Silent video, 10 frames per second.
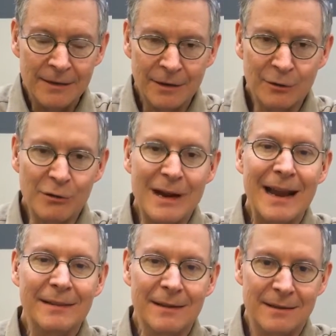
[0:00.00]
to
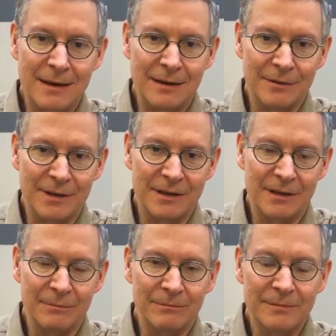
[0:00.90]
create this
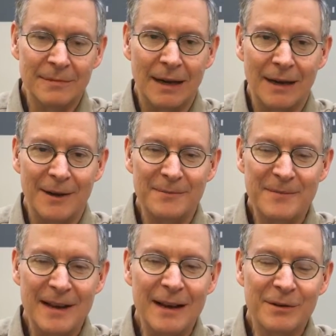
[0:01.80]
ecosystem, uh,
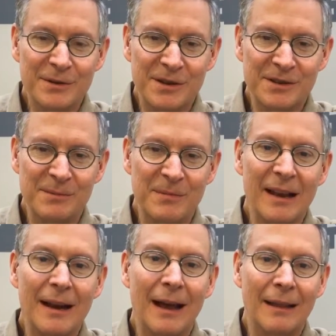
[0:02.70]
an ecosystem
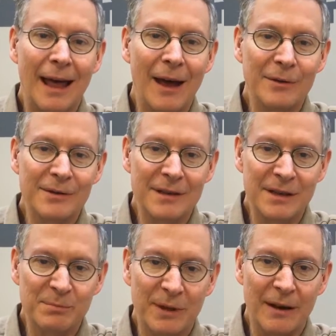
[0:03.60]
that allows
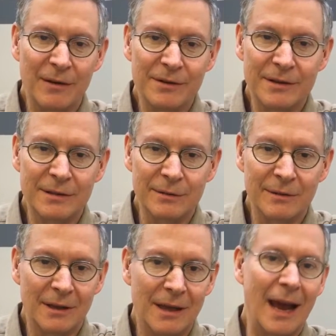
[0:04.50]
these players to
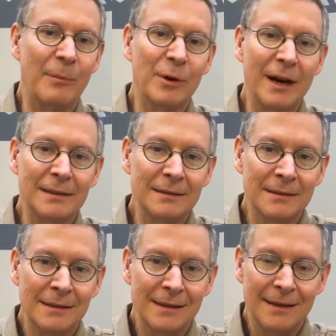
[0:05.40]
collaborate,
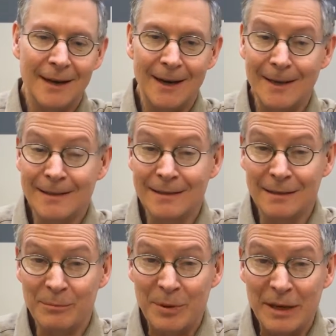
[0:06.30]
uh, to
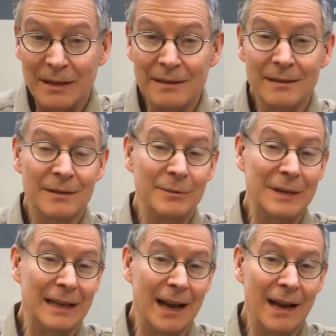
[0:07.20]
compete, to
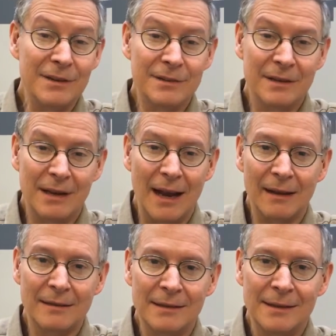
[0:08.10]
engage,
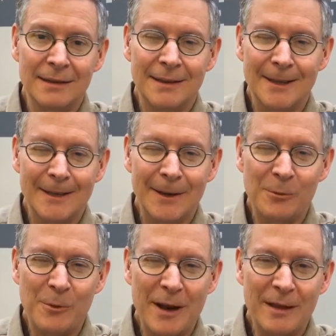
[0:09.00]
connect uh, in
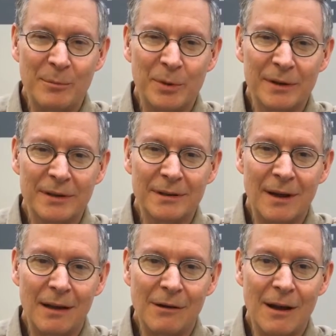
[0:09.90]
a way that puts
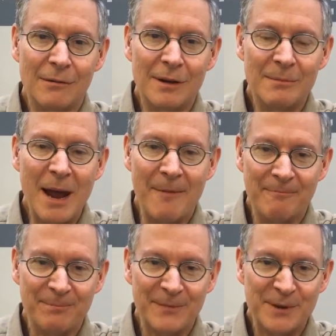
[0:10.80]
Colorado on the
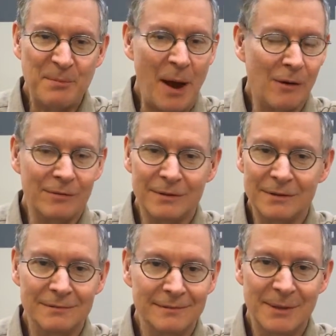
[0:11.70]
map. It's
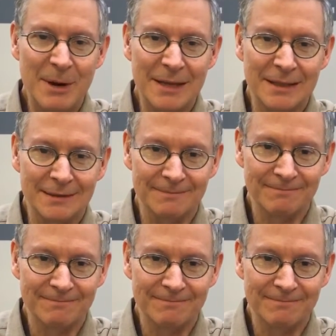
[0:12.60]
powerful. It's amazing.